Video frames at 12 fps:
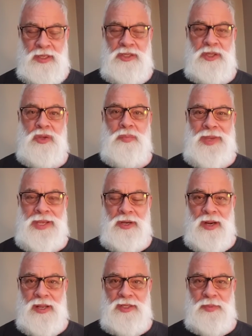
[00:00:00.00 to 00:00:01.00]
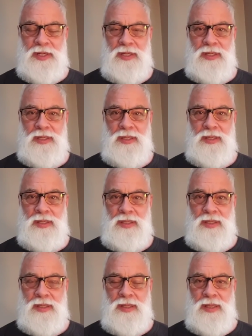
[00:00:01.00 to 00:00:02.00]
until you meet your husband,
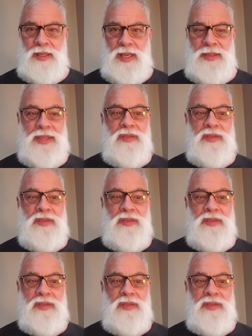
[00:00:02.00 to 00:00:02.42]
and